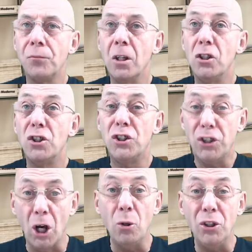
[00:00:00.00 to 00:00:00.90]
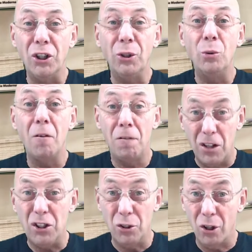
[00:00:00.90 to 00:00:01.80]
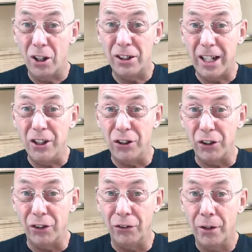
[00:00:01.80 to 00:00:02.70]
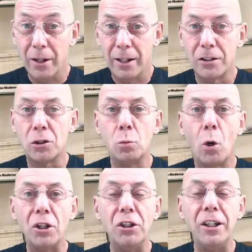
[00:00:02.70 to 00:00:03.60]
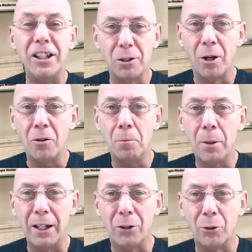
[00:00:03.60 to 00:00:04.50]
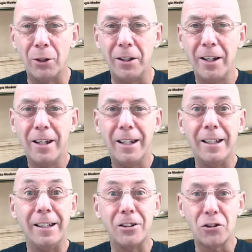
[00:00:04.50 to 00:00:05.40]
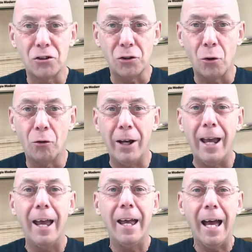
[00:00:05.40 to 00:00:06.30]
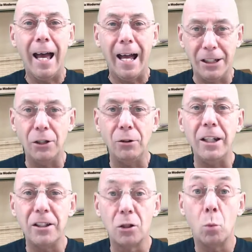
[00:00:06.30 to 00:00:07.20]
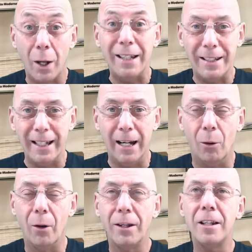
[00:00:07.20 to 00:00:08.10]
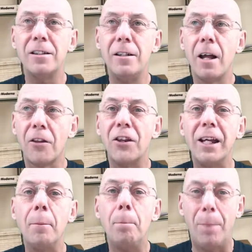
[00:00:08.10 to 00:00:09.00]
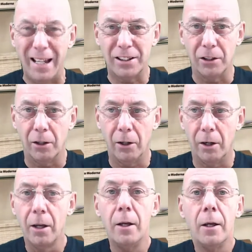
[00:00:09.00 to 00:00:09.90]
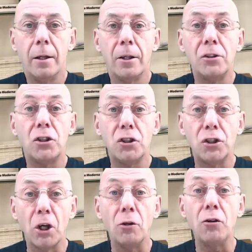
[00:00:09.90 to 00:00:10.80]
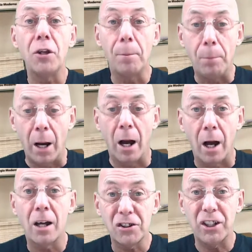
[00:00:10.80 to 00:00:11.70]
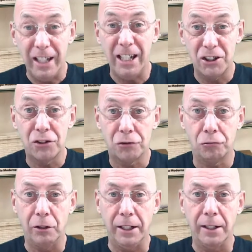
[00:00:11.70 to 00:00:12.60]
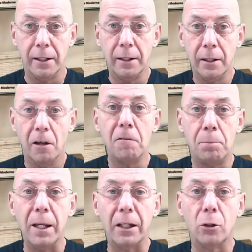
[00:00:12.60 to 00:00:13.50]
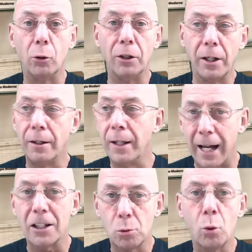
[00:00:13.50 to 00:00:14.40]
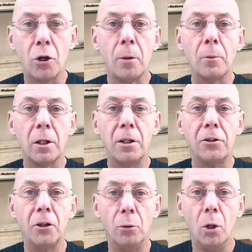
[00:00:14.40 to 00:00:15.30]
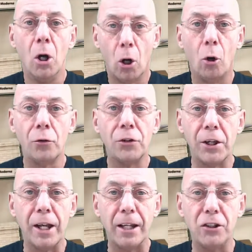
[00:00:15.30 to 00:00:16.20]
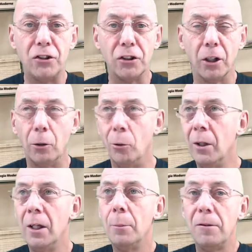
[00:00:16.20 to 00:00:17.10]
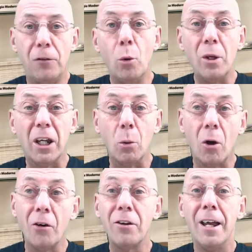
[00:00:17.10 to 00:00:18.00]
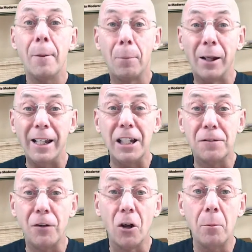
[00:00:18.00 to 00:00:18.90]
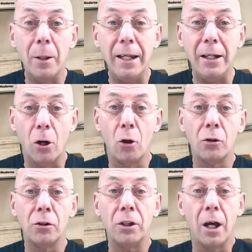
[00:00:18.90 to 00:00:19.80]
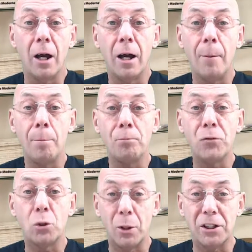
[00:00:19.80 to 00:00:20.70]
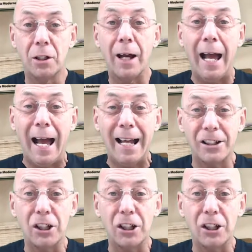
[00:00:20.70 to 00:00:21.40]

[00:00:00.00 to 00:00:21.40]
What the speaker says: show you visualization as to why you need to own Bitcoin, you need to store it, and you need to wait it out. And there's nothing better than to show you the past history of Bitcoin, and that's what I'm going to do on today's show. Before we go on, please follow me on Twitter at